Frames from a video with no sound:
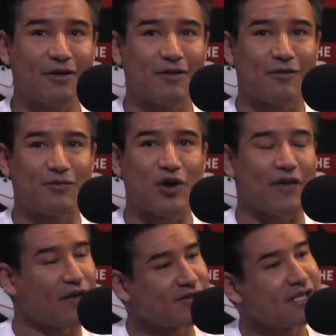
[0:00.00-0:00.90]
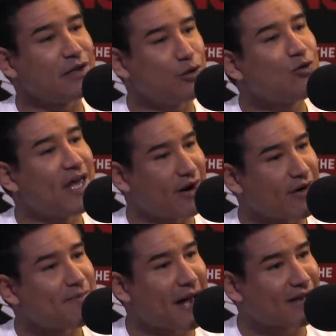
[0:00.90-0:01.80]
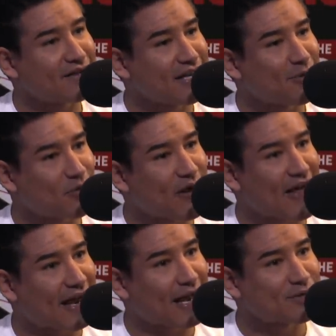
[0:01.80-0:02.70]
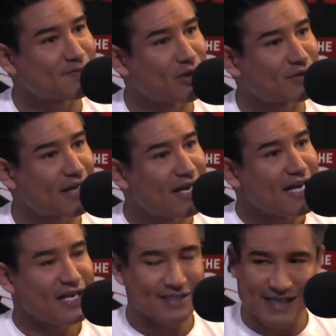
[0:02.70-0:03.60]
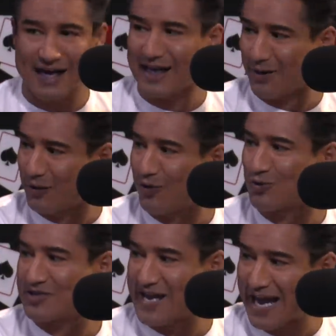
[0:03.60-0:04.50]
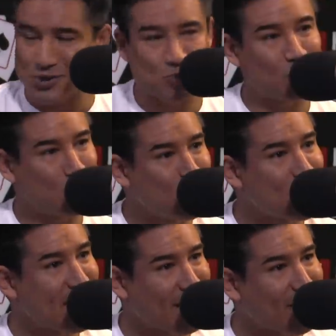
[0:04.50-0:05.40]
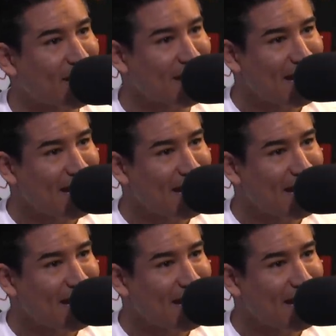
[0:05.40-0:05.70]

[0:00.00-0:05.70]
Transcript: salute. Have you ever seen Lou Gehrig back in the day? Yes. Where, that guy was built, he's kind of like one of those natural Lou Gehrig